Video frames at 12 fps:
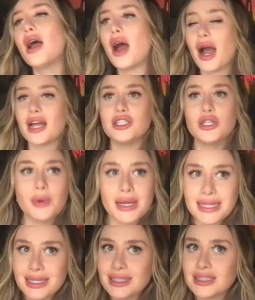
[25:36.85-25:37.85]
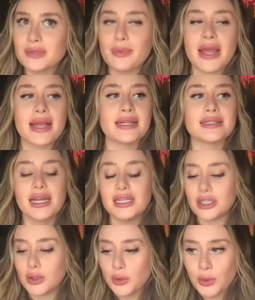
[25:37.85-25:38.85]
I knew I needed space. I
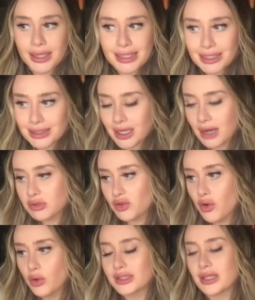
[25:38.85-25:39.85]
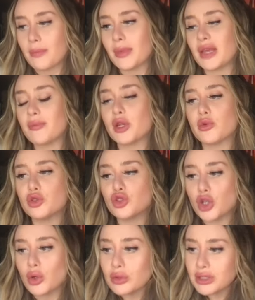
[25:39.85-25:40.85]
knew I needed time to focus on me, but it was
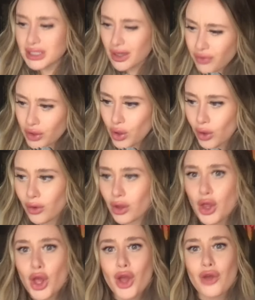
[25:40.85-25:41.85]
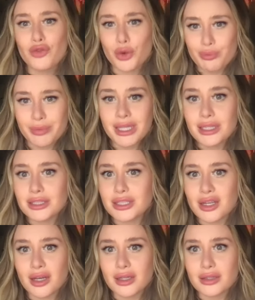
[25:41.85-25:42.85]
so difficult for me
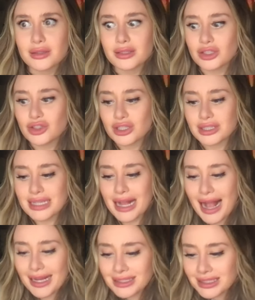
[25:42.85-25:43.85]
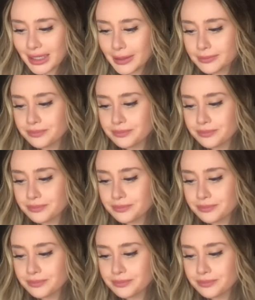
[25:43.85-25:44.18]
to to just end it.